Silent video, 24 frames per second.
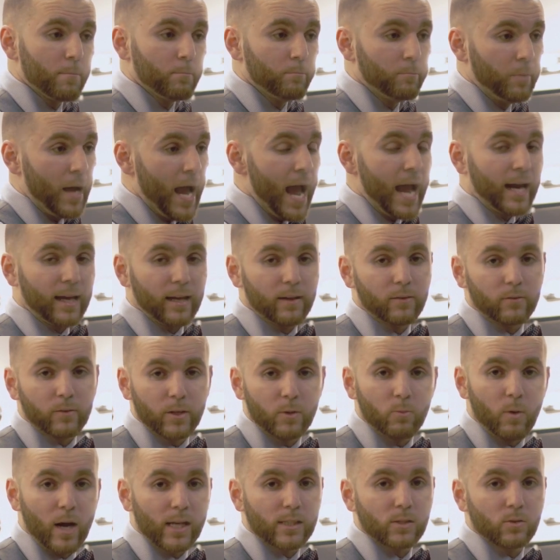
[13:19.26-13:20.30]
back and
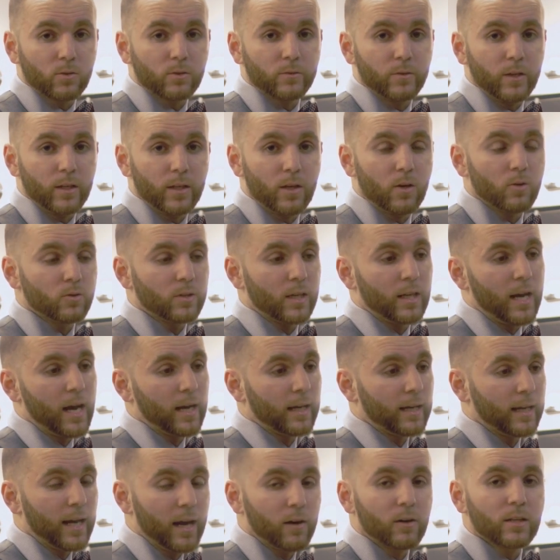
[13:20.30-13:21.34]
rewatch those videos, and
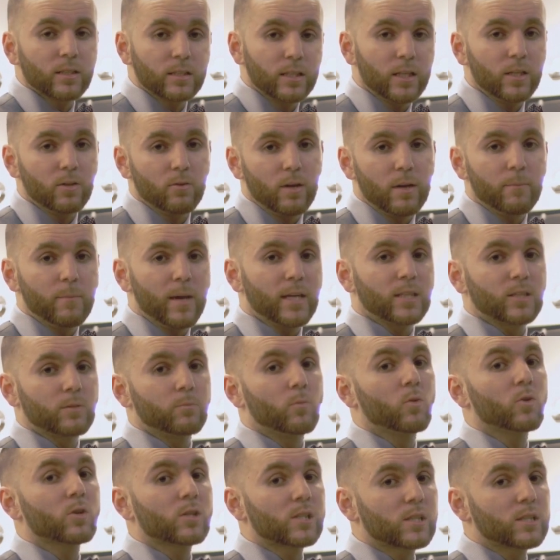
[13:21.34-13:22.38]
I guarantee you it makes
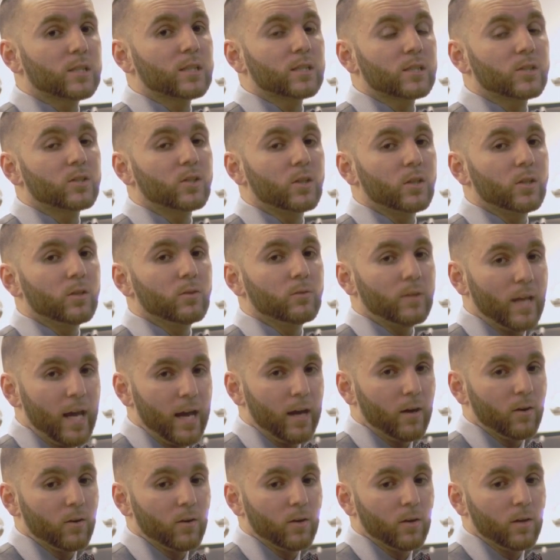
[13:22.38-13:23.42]
more sense to you
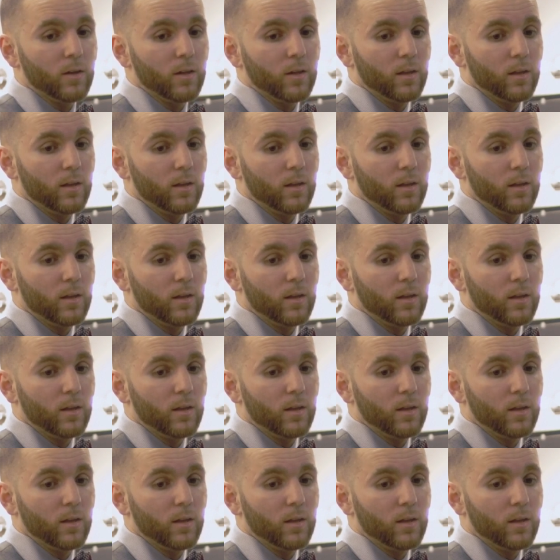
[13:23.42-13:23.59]
now